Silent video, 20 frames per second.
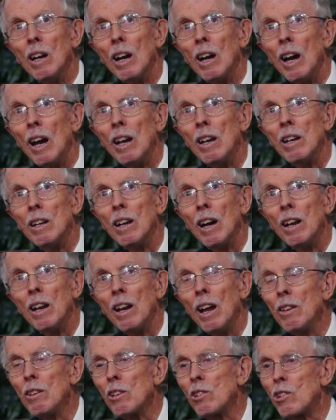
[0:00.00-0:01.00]
And in
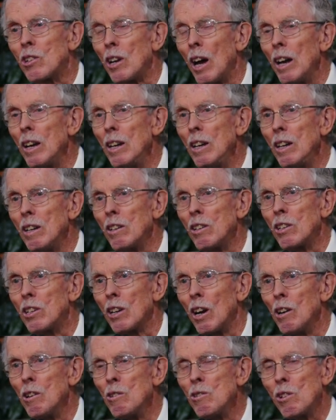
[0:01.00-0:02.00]
another study, it
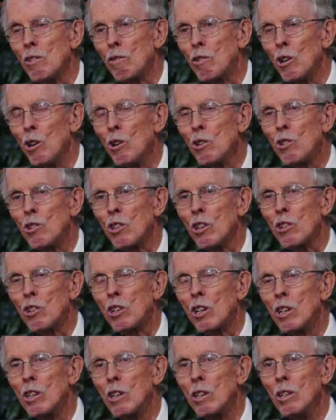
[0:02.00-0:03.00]
shows, of course, this,
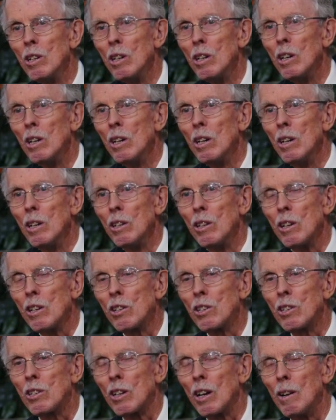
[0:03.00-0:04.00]
this
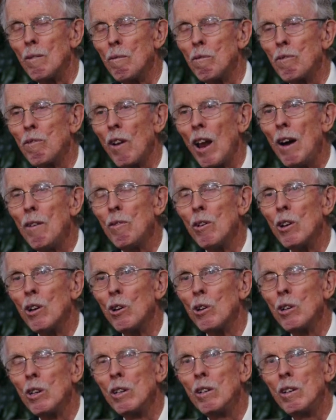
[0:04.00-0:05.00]
um,
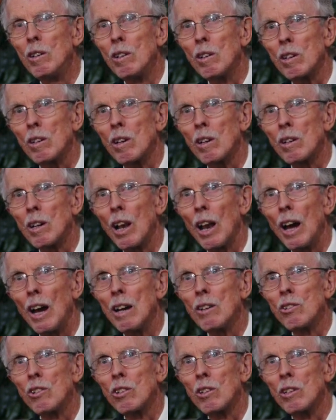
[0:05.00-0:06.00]
flavonoid
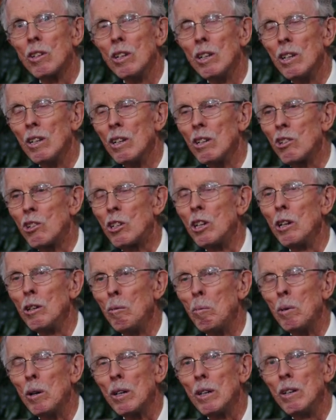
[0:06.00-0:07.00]
class
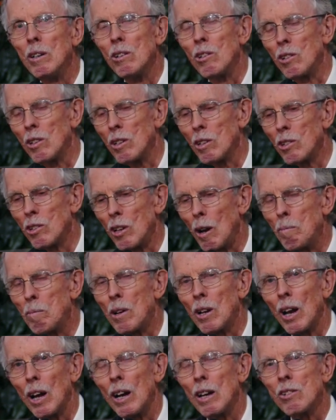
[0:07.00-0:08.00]
stilbene a
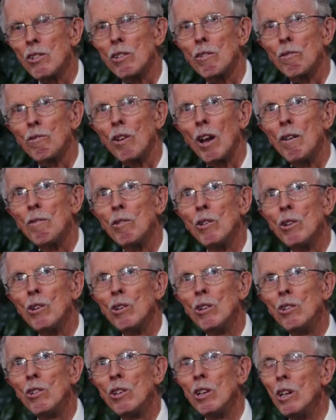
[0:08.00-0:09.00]
subclass of
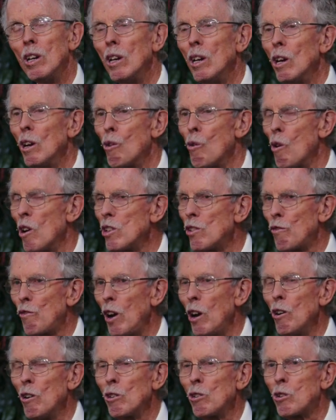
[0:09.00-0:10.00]
flavonoids,
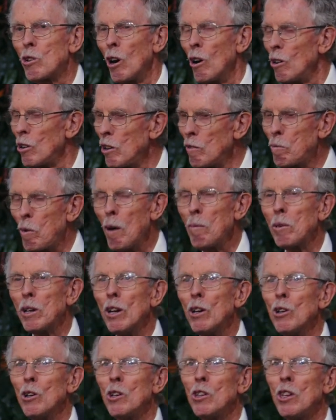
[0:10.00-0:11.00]
resveratrol. You've probably heard